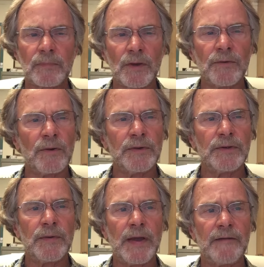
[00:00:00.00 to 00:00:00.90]
are going
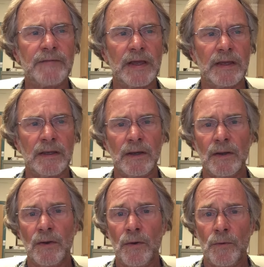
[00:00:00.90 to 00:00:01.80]
to have a
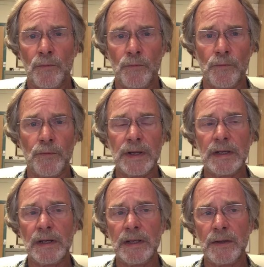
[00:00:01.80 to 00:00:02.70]

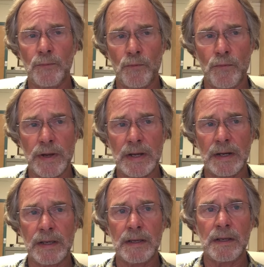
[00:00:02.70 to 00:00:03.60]
really,
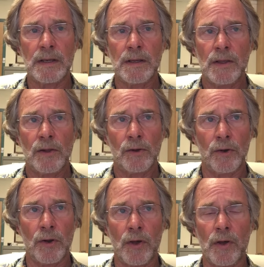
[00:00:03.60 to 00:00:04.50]
really
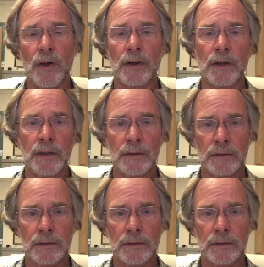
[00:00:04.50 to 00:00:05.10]
long